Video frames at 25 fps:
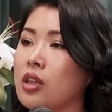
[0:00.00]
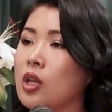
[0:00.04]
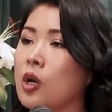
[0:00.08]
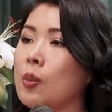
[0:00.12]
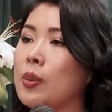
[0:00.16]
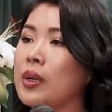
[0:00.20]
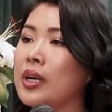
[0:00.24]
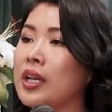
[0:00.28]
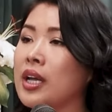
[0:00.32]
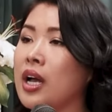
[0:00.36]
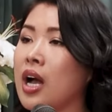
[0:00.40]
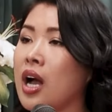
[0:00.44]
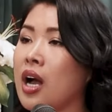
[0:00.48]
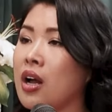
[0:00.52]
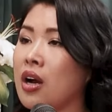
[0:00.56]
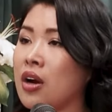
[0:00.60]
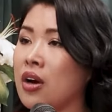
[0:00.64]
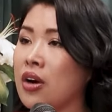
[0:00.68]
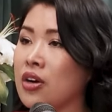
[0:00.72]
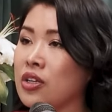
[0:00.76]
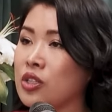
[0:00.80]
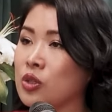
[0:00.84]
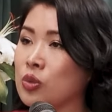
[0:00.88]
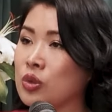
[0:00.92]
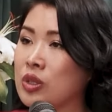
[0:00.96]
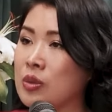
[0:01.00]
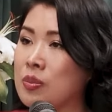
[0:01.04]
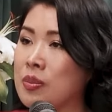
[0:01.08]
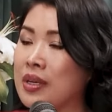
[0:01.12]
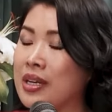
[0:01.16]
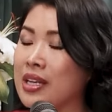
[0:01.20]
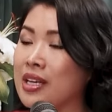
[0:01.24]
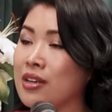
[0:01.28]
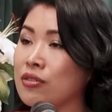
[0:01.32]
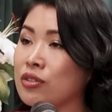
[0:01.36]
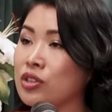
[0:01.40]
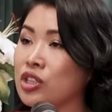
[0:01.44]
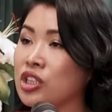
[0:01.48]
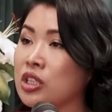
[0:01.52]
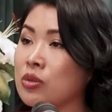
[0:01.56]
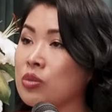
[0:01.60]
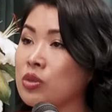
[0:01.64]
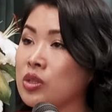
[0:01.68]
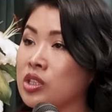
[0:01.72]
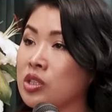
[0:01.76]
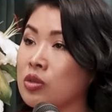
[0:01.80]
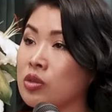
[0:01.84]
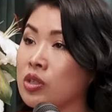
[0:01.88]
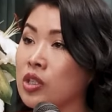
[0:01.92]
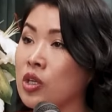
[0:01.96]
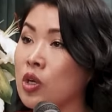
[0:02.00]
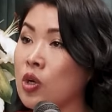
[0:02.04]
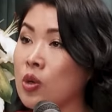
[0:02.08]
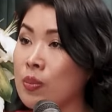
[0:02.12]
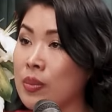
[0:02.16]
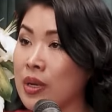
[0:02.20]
Nobody on earth would believe she would choke her own